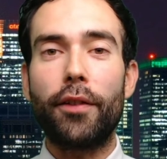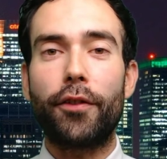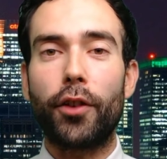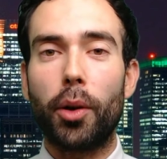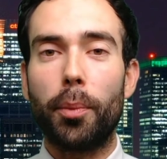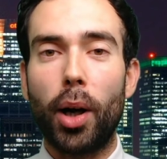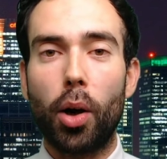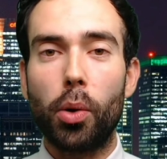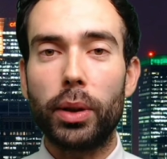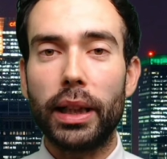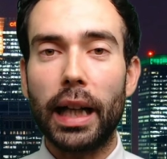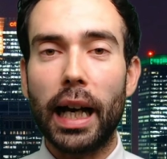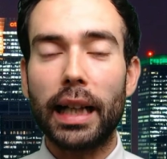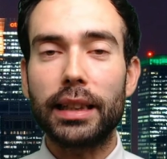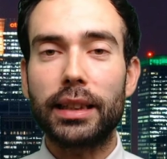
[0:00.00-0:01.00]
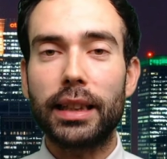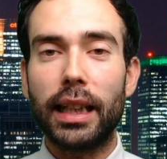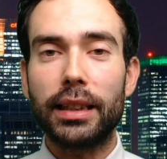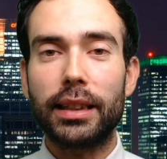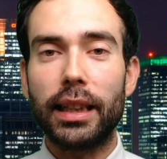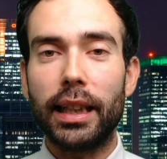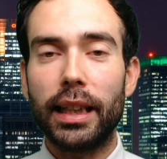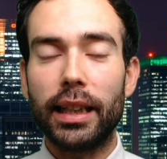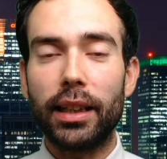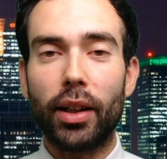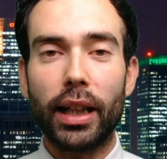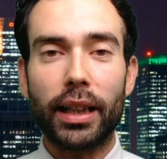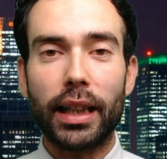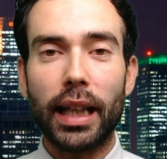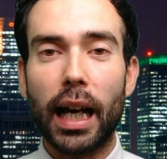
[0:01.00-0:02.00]
from holding assets in
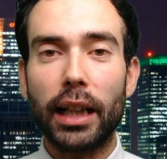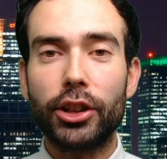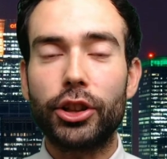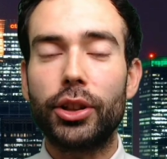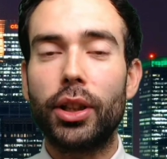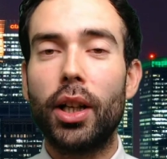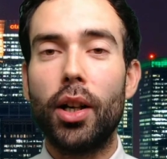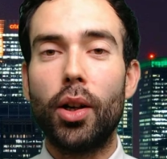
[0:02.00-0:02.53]
like cash